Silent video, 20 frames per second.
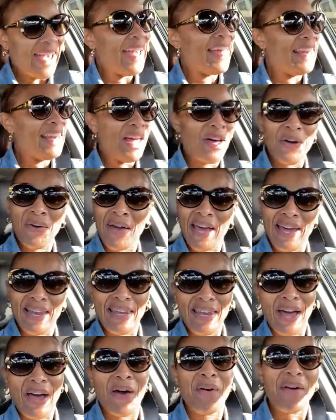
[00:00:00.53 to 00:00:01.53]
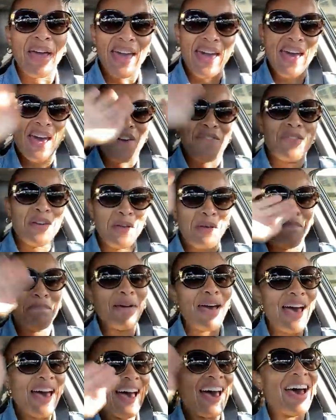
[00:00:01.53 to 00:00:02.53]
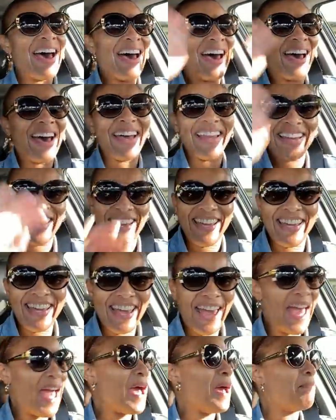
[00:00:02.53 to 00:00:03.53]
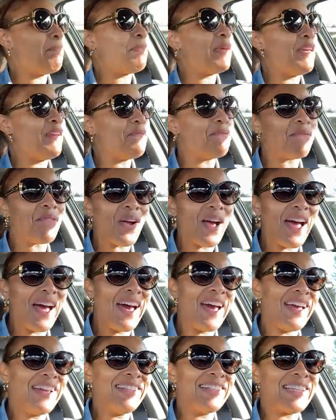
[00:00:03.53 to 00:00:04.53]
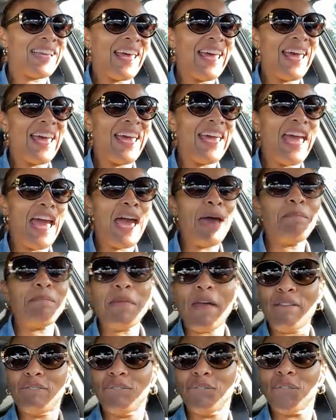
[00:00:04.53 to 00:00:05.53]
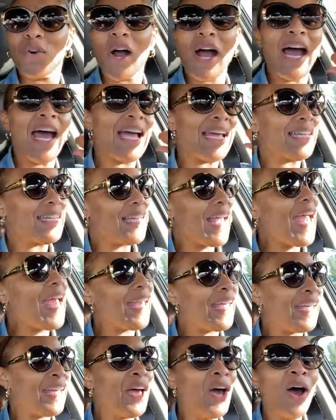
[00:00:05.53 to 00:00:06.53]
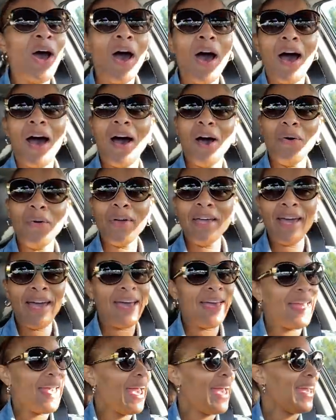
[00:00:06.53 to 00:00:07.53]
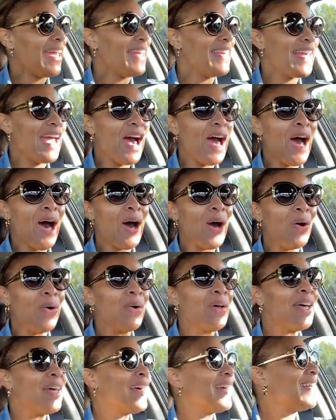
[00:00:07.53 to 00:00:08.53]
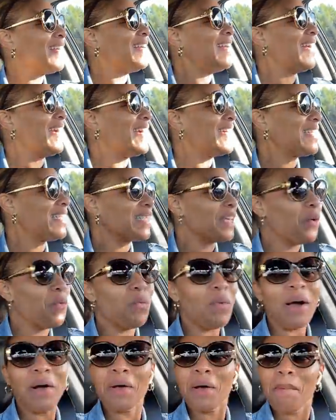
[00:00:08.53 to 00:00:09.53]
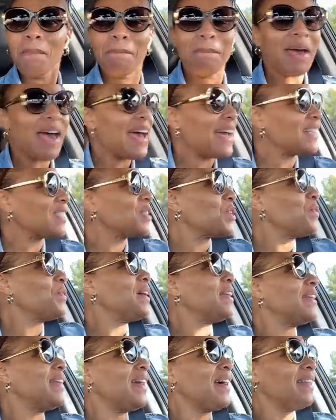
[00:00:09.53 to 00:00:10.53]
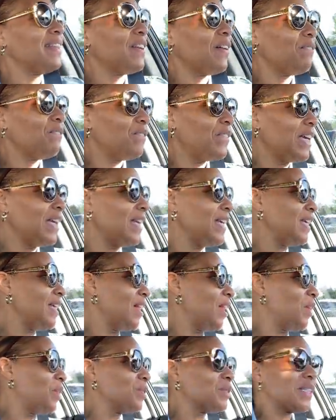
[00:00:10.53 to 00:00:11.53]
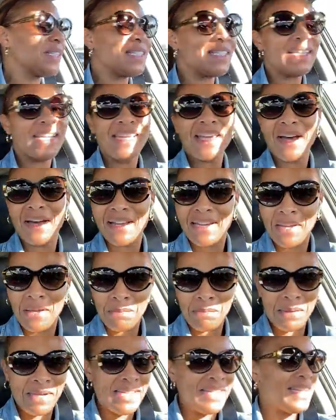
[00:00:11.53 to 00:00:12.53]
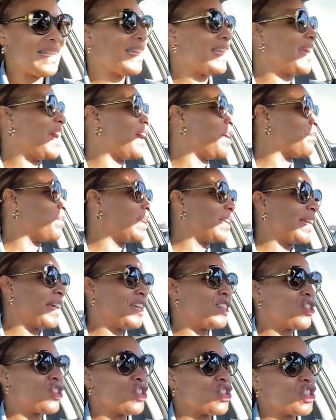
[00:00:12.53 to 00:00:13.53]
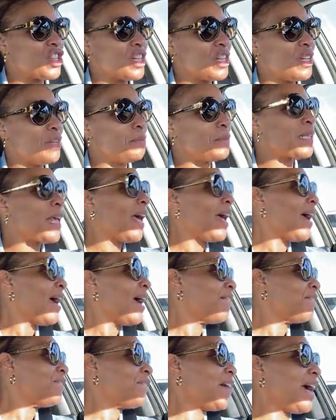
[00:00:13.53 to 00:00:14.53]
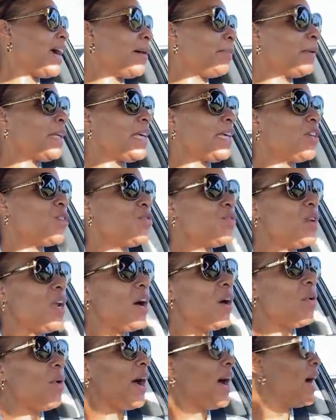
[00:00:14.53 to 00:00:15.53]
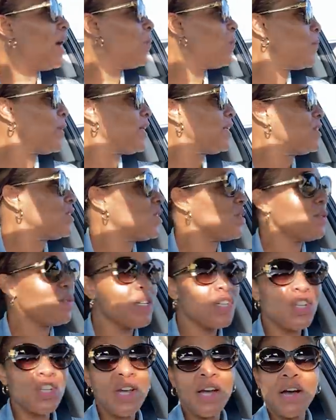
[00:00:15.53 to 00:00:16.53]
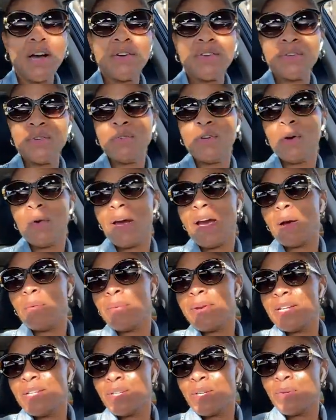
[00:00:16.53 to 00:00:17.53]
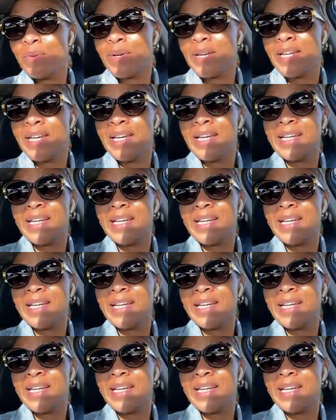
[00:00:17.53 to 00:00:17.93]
Hello, hello, everybody. Happy Friday. Happy Friday. Okay, hey, y'all. Listen, welcome back to another video, the T on NPD and relationships. Family, you know how we do it, y'all. You know how we do it.